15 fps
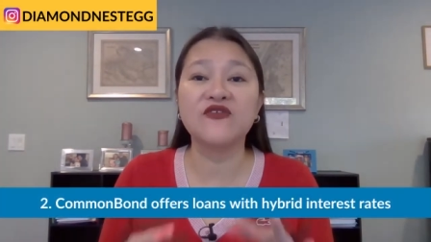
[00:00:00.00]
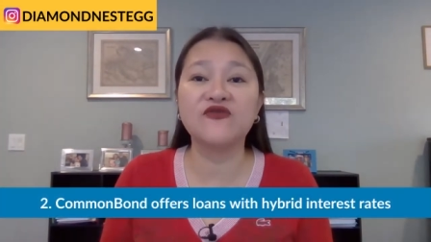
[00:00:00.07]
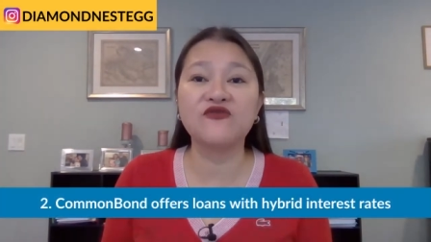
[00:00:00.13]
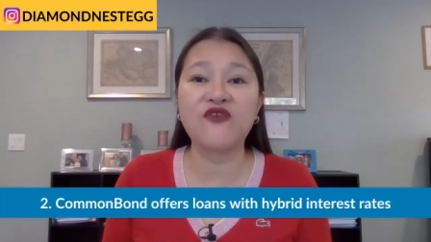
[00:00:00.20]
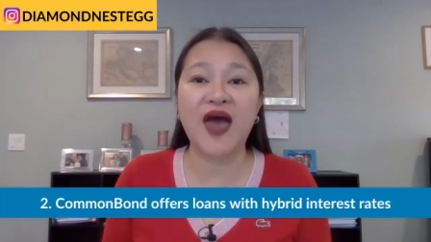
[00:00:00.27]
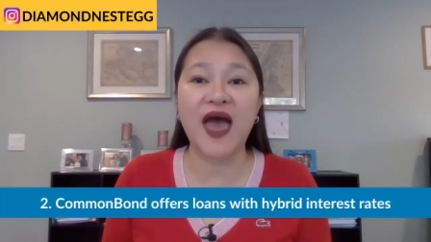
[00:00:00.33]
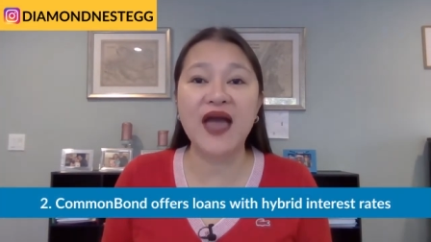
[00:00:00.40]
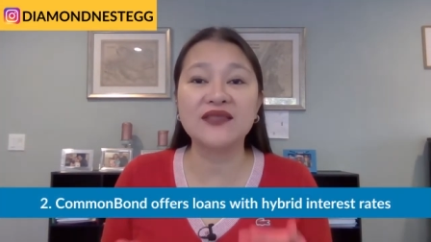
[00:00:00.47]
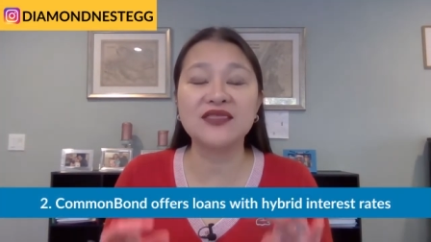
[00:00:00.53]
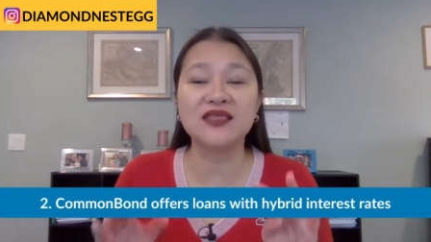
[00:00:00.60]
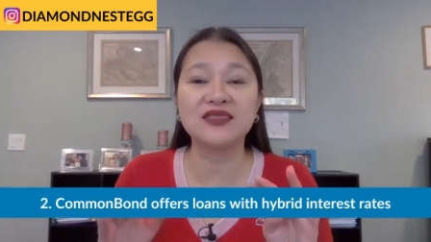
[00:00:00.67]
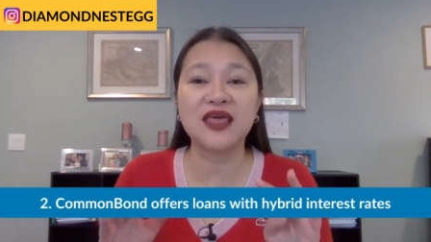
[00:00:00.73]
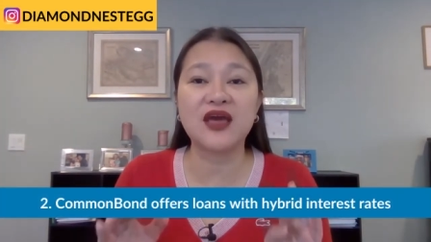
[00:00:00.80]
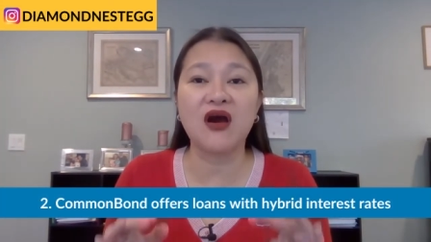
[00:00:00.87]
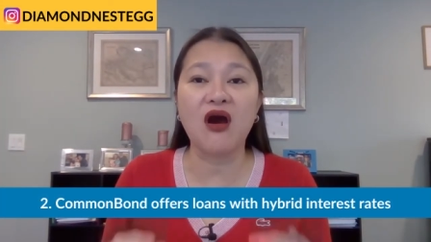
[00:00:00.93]
The fact
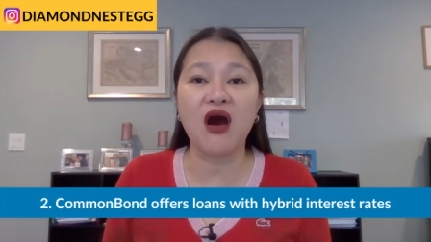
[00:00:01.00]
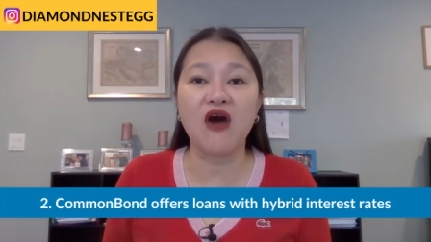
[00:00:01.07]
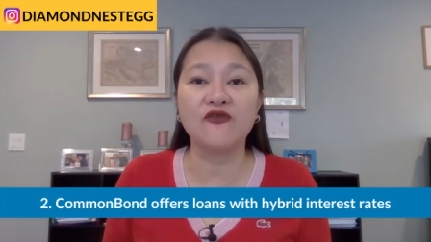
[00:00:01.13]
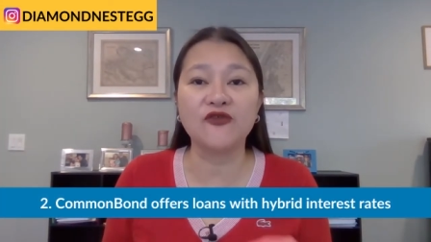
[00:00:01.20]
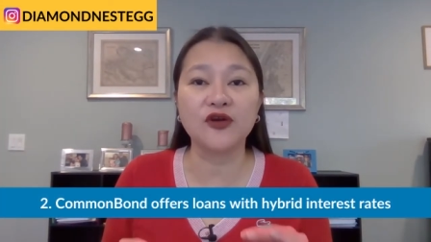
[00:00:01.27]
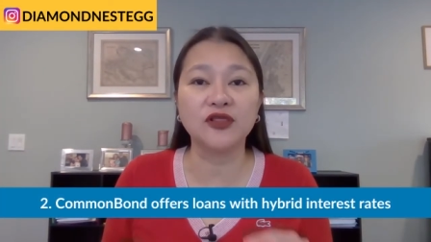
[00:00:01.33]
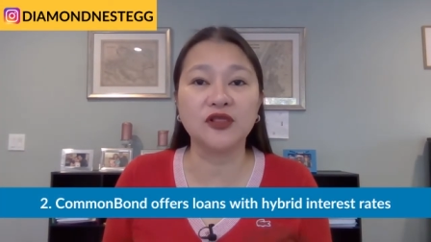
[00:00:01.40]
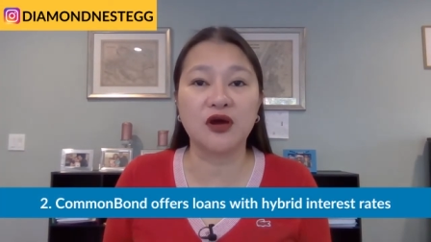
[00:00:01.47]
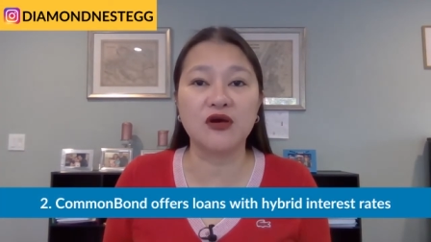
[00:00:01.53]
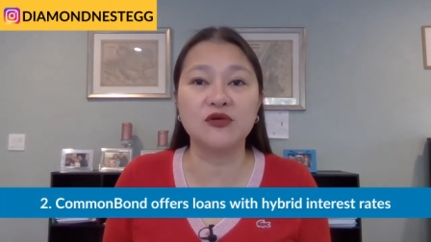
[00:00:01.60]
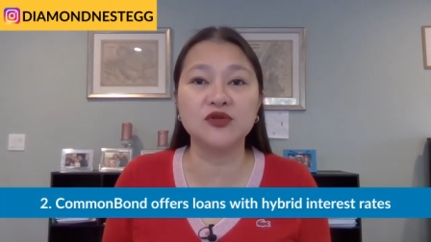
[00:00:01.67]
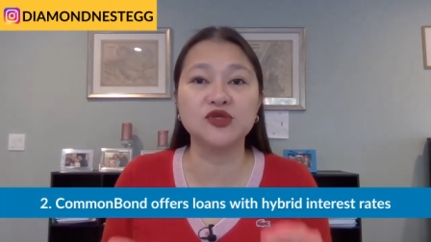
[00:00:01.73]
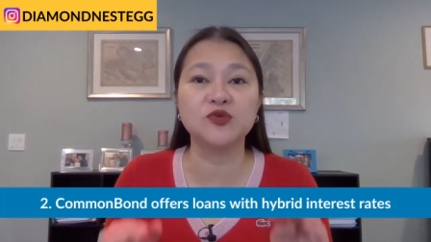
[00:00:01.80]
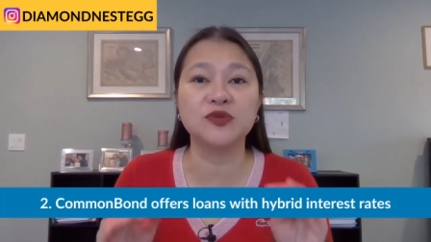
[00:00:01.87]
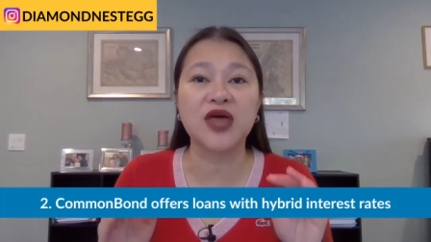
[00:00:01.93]
that they offer
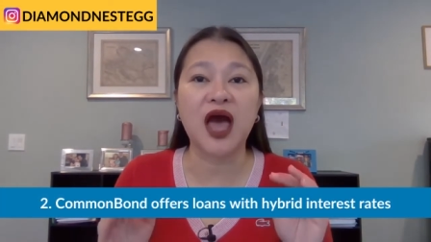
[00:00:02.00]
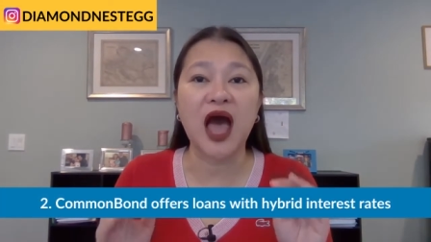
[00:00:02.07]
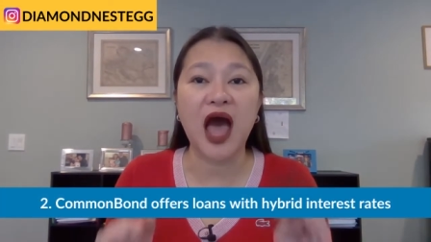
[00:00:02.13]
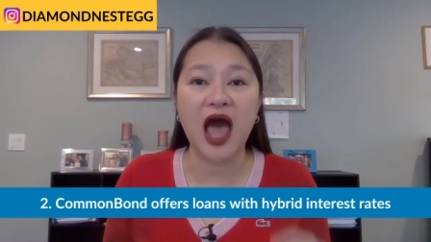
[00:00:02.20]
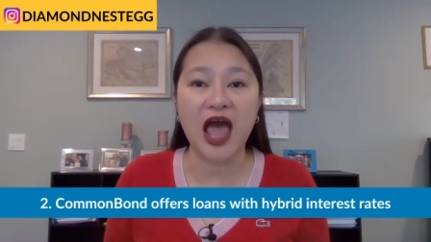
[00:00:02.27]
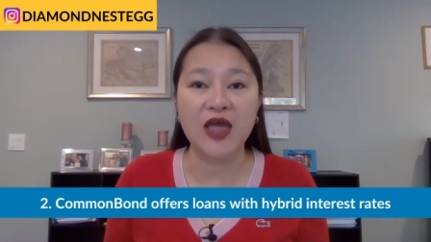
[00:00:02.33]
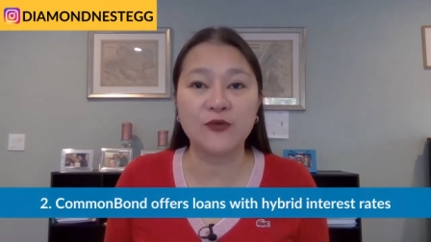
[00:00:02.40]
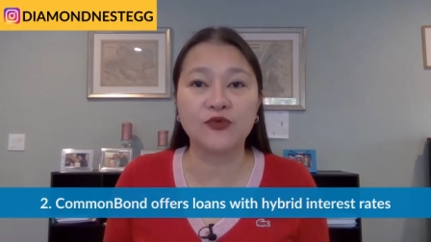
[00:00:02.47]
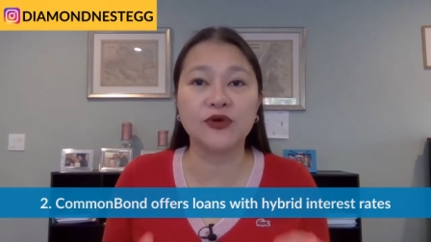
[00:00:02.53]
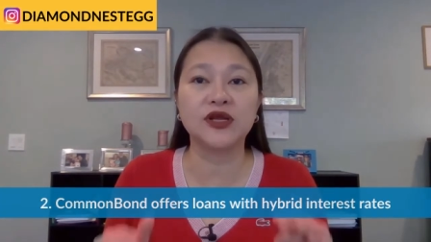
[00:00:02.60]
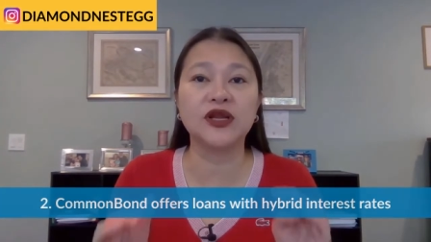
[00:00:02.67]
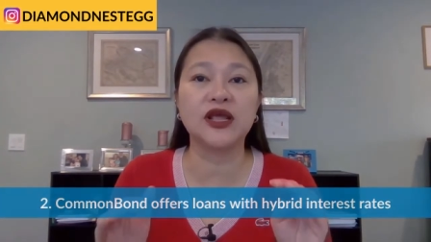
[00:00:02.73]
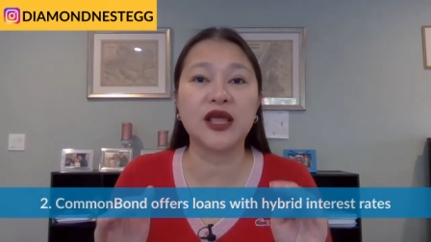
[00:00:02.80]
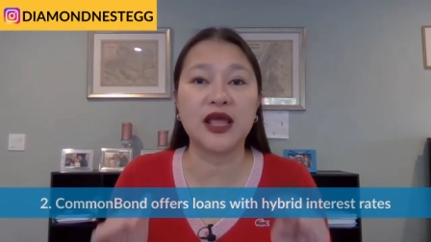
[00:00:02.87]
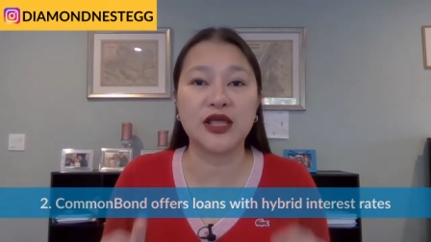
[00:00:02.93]
loans with
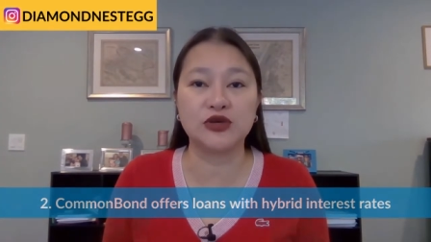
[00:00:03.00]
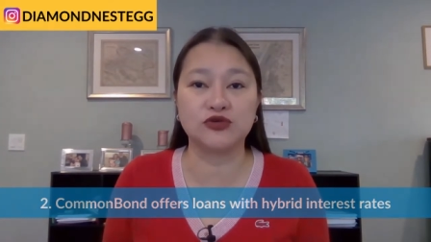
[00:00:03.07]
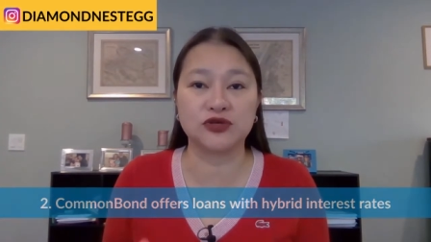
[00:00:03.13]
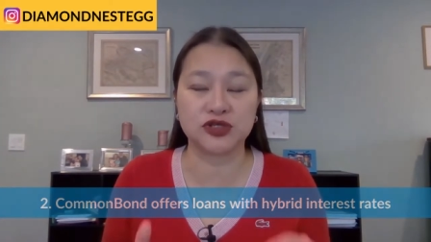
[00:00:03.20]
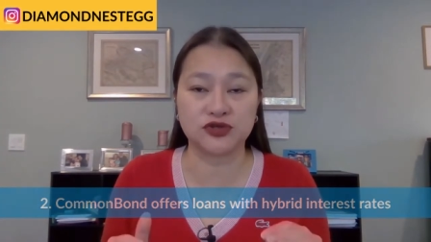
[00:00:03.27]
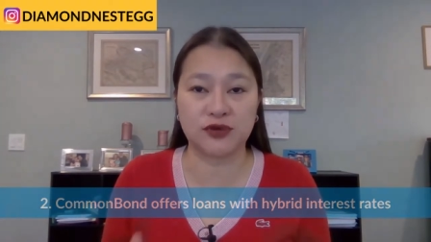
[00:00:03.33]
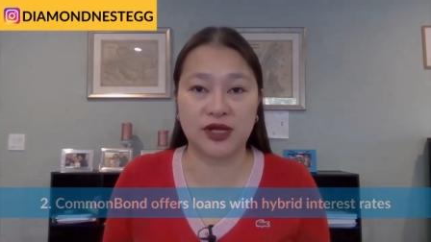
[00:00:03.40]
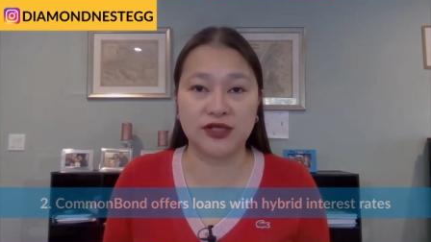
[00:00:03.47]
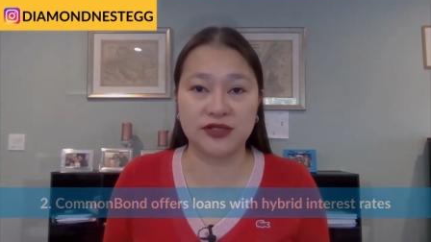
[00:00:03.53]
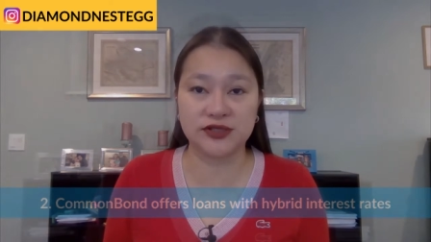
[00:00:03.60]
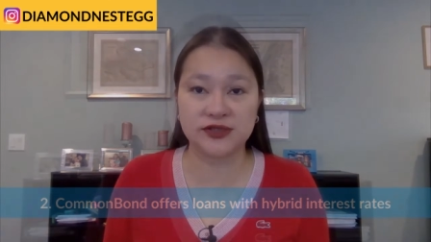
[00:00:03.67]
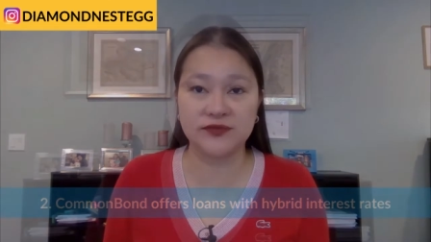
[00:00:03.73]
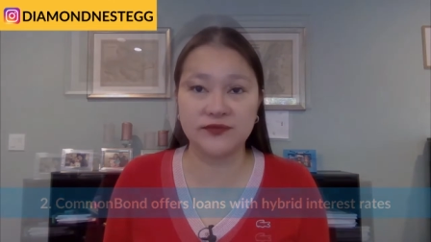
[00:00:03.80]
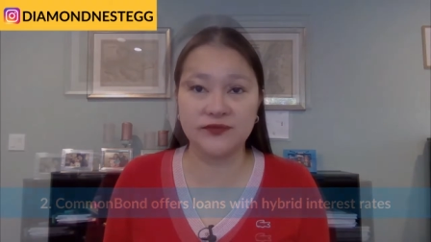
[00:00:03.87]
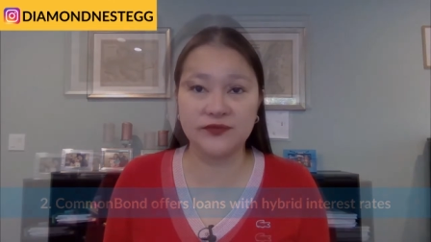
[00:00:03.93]
hybrid interest
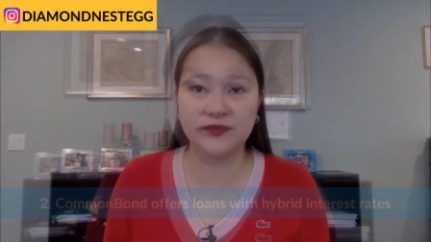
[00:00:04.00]
rates.